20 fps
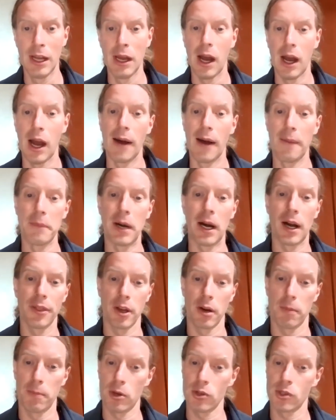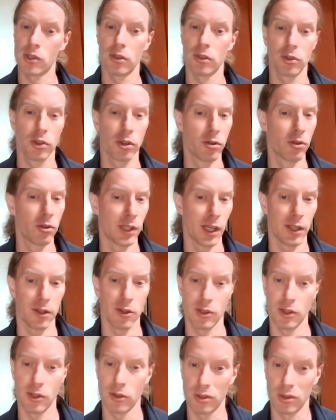um, other personal truths, other
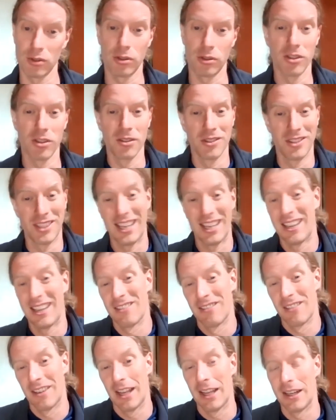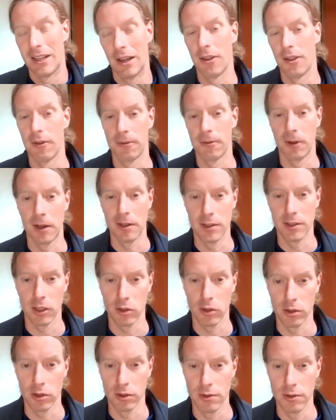social truths, and, and other forensic
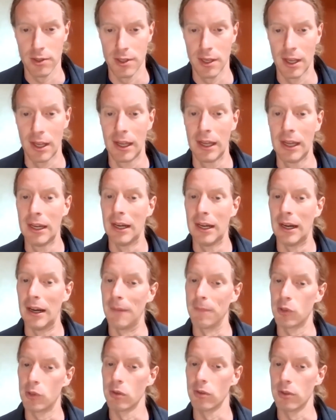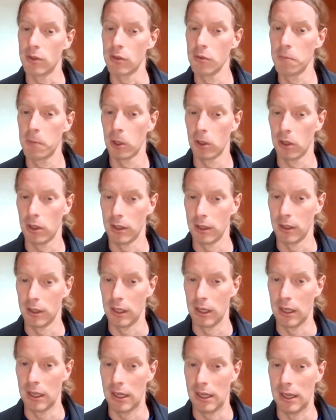truths. Um, so super
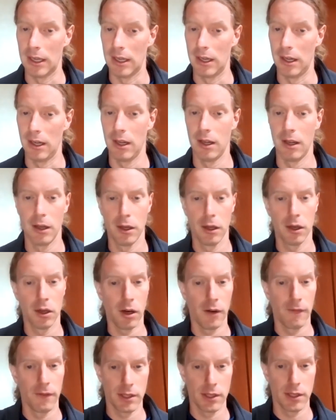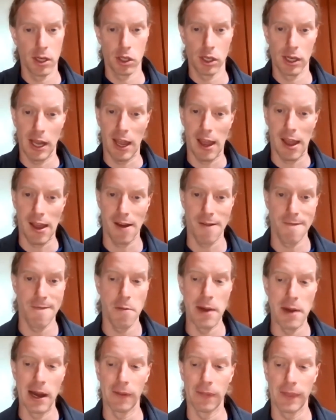long uh, conversation to have
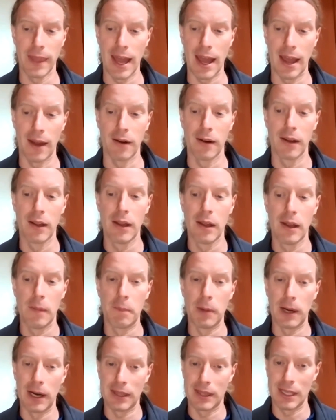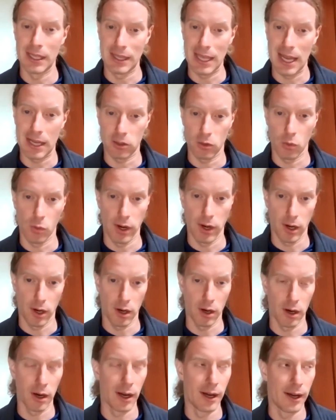about that. But I think that's
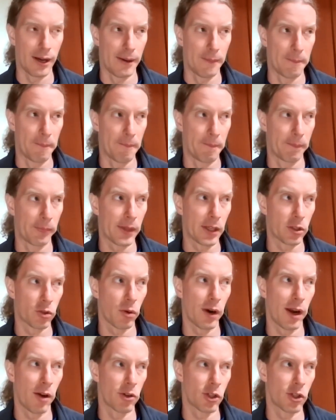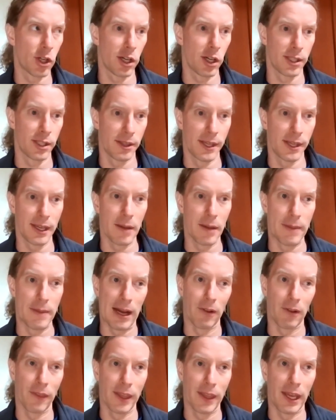where um, that's where I would start to think
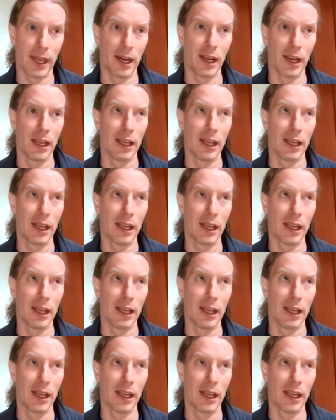about that